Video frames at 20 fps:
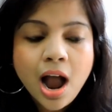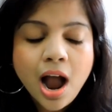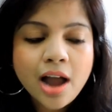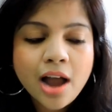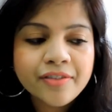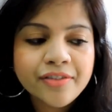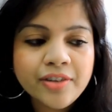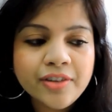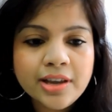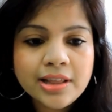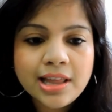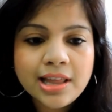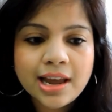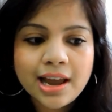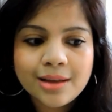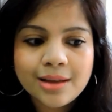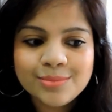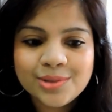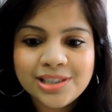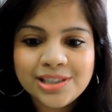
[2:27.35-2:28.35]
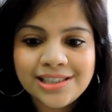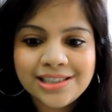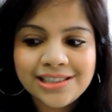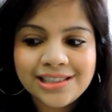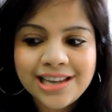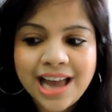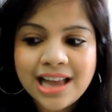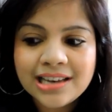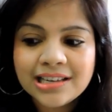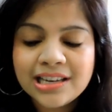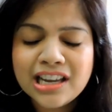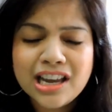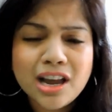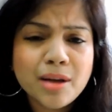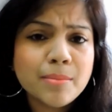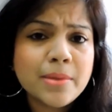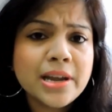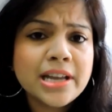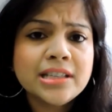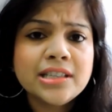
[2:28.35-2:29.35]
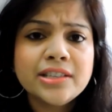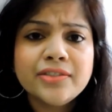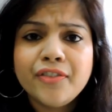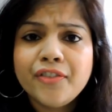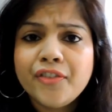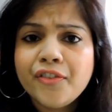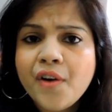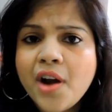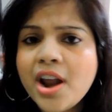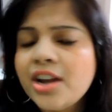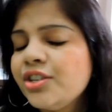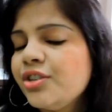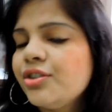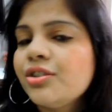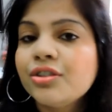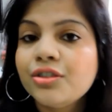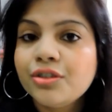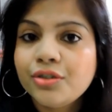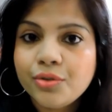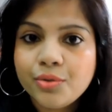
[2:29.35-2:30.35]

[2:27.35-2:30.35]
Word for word: I feel like I'm standing amidst fresh